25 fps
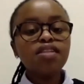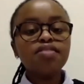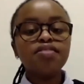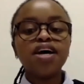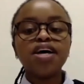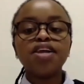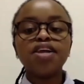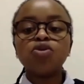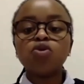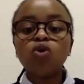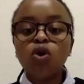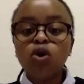
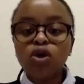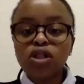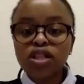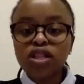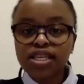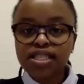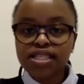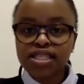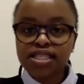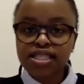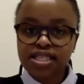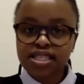that in all
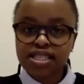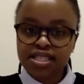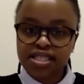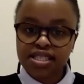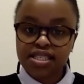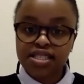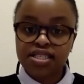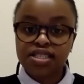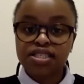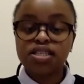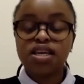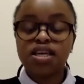
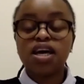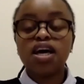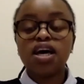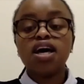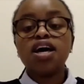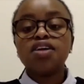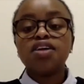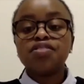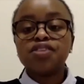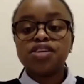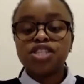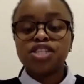instances,
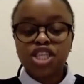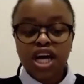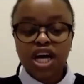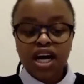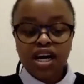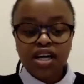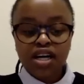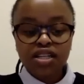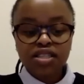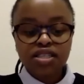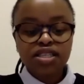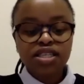the
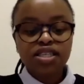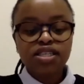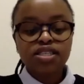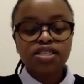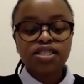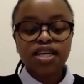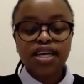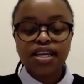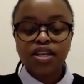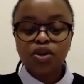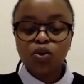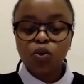child is
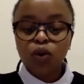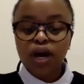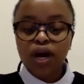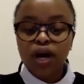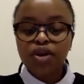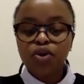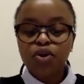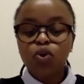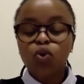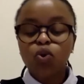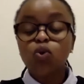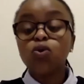
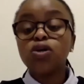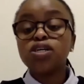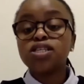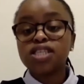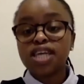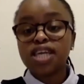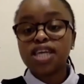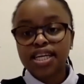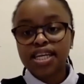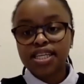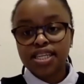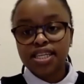anyone who is
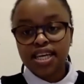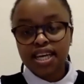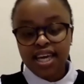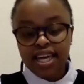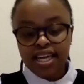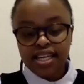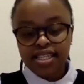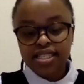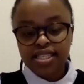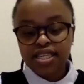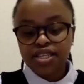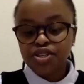under
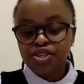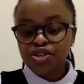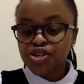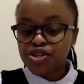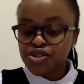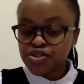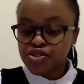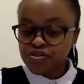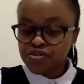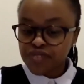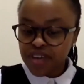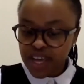18
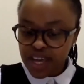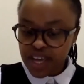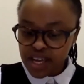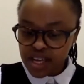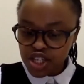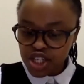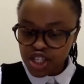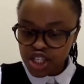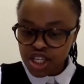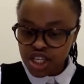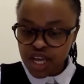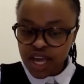years of
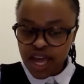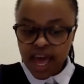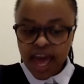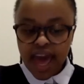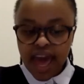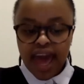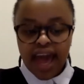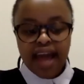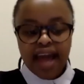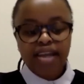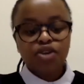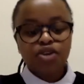age,
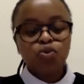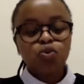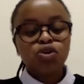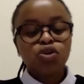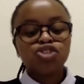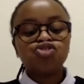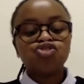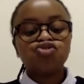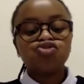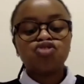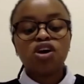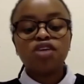and it
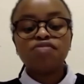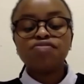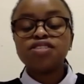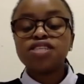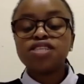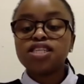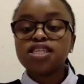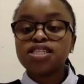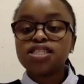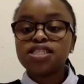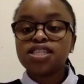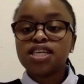was drafted
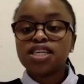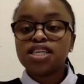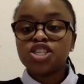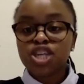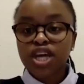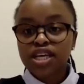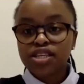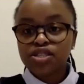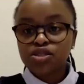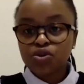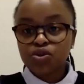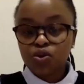in such
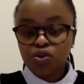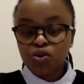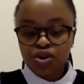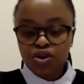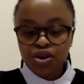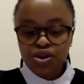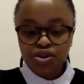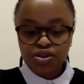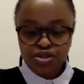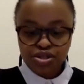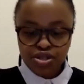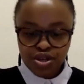
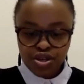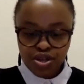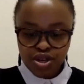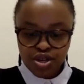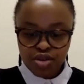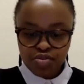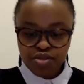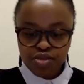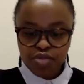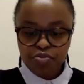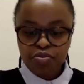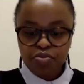categorical
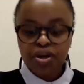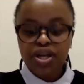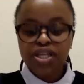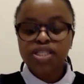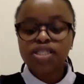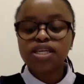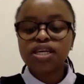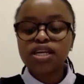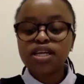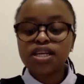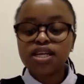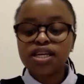terms,
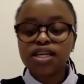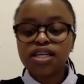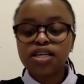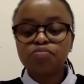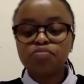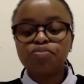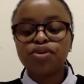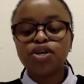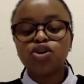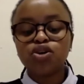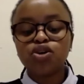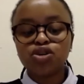particularly
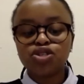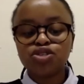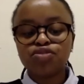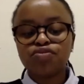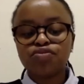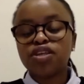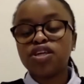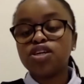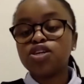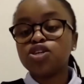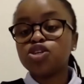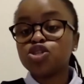because of
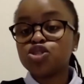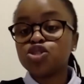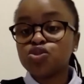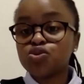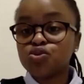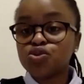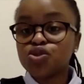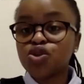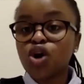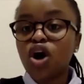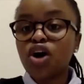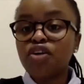the
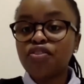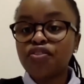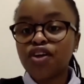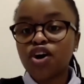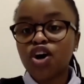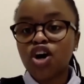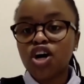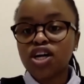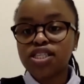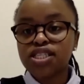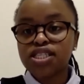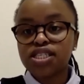issues on the
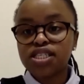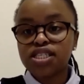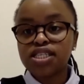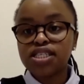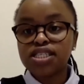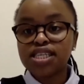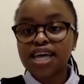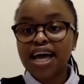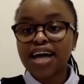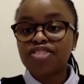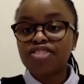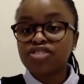
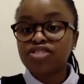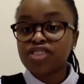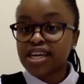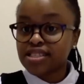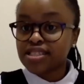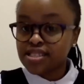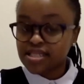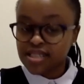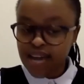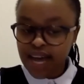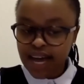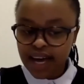continent at that
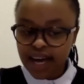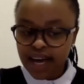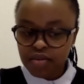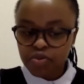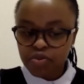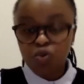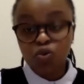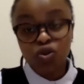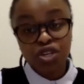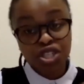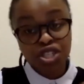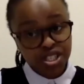
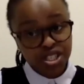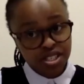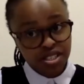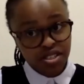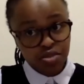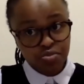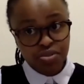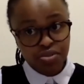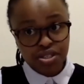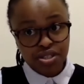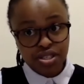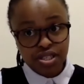time, which are
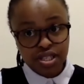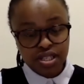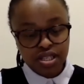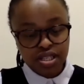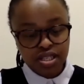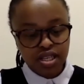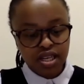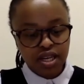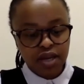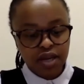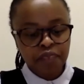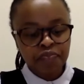still
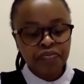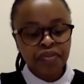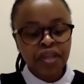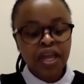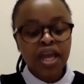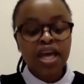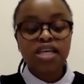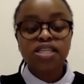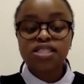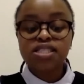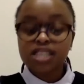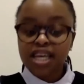persisting,
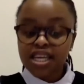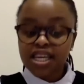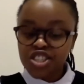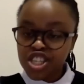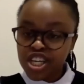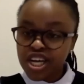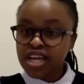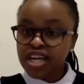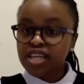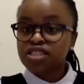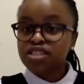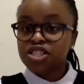such
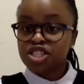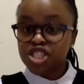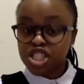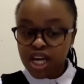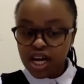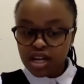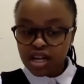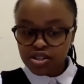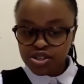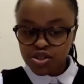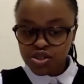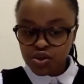as
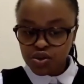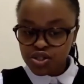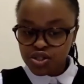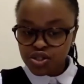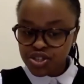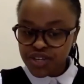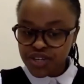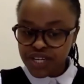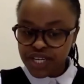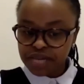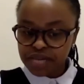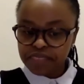child
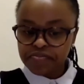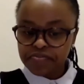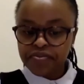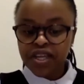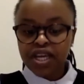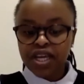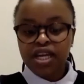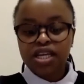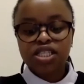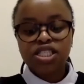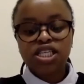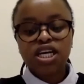soldiering,
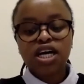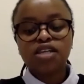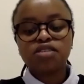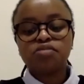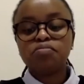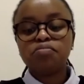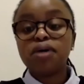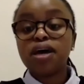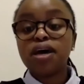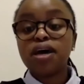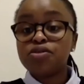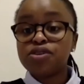
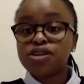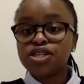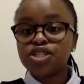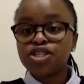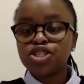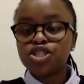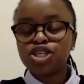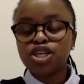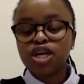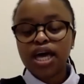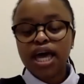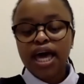child
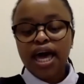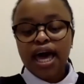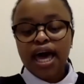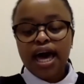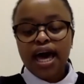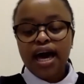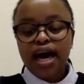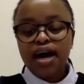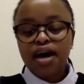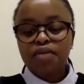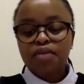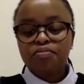marriage,
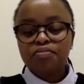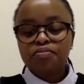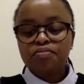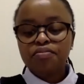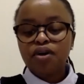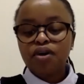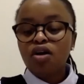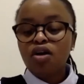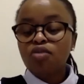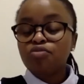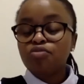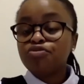
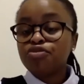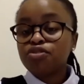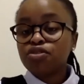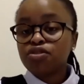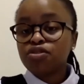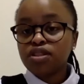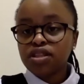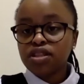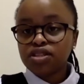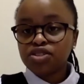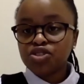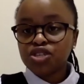
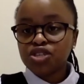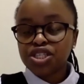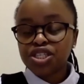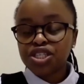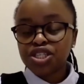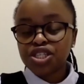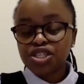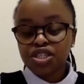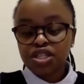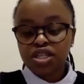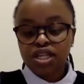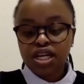harmful
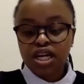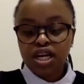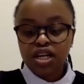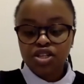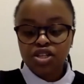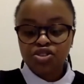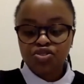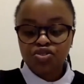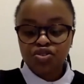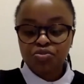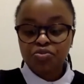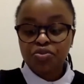traditional and
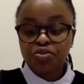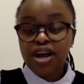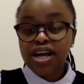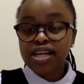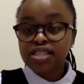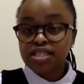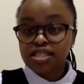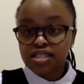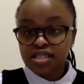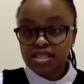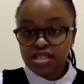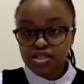cultural
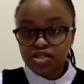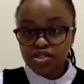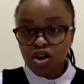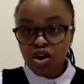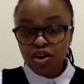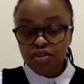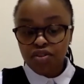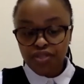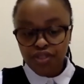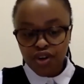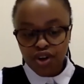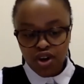practices
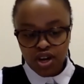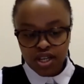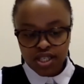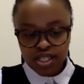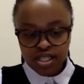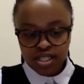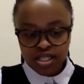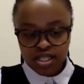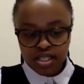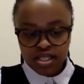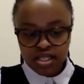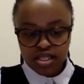on the
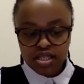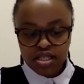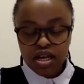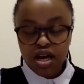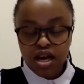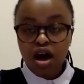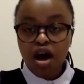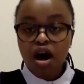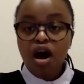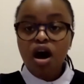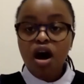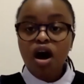continent.
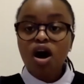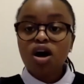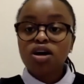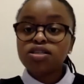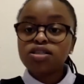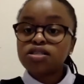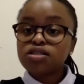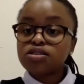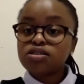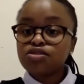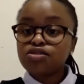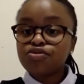
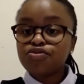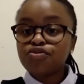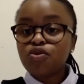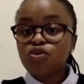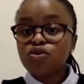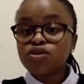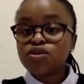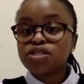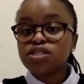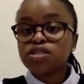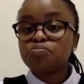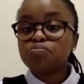Article
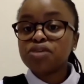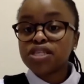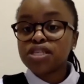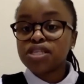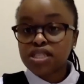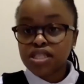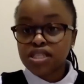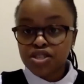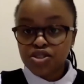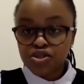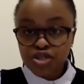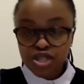4 is the
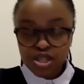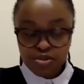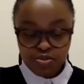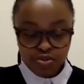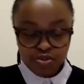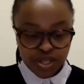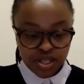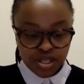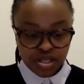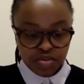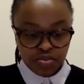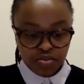best interest
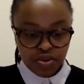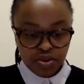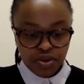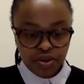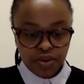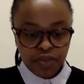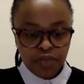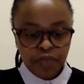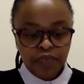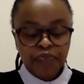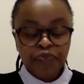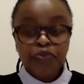
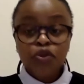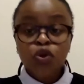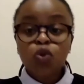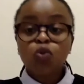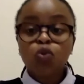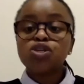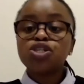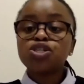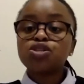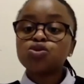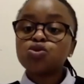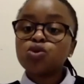principle,
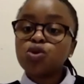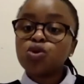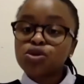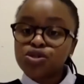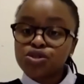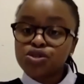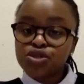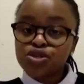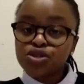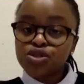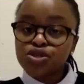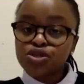which is
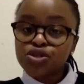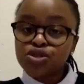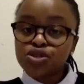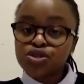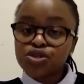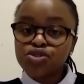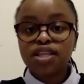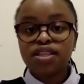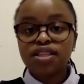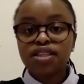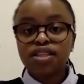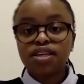also stronger
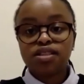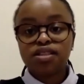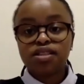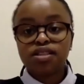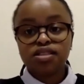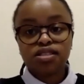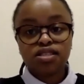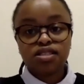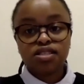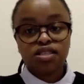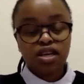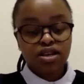than the
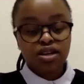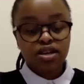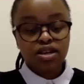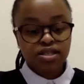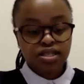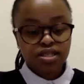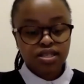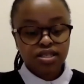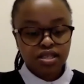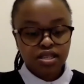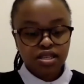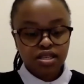CRC,
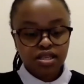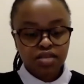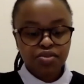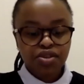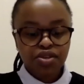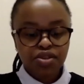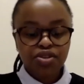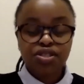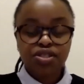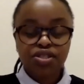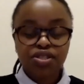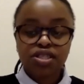because the
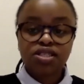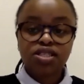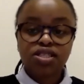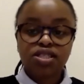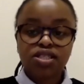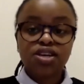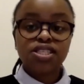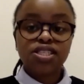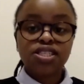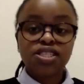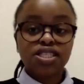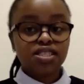CRC
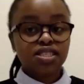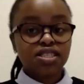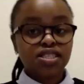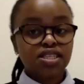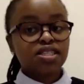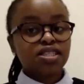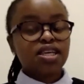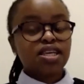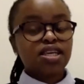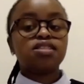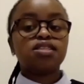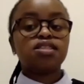says that
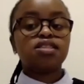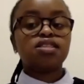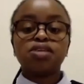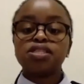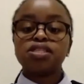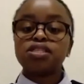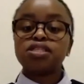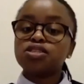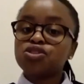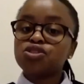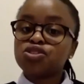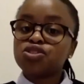the best
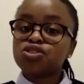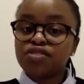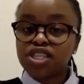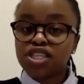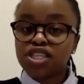interest of the